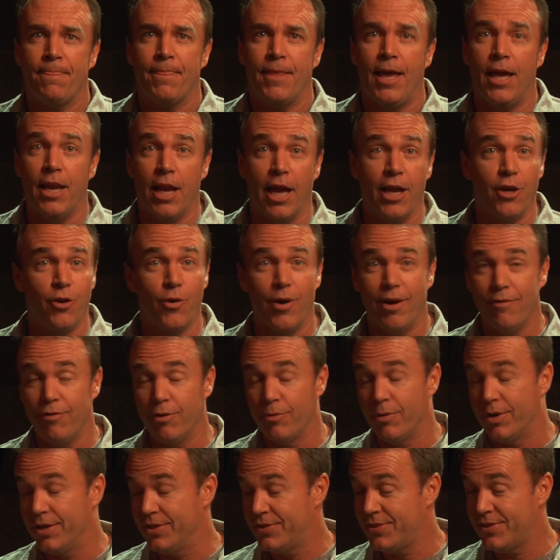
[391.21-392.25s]
And I know
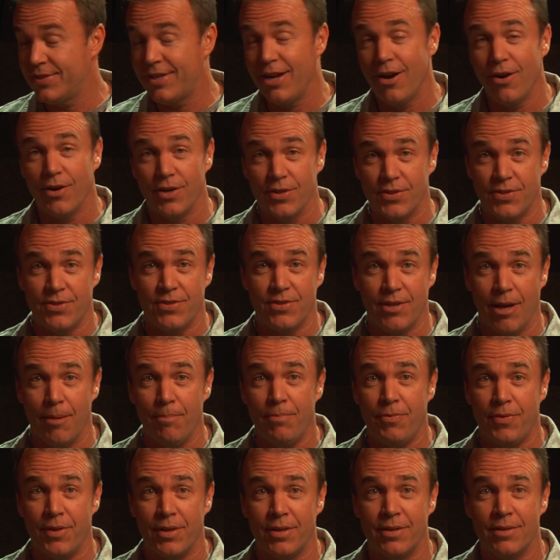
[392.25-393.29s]
everyone is scared of
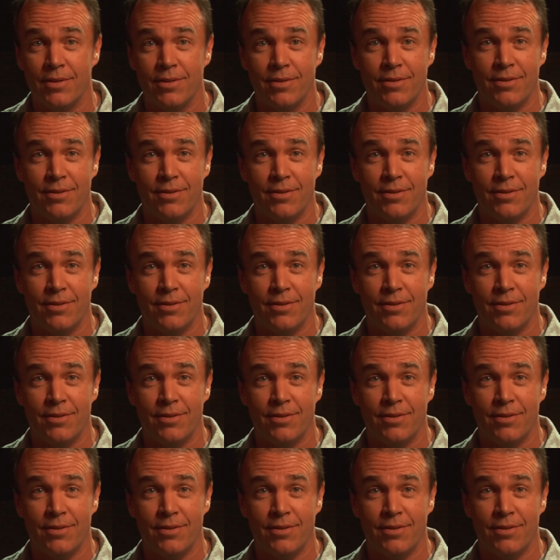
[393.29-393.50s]
something.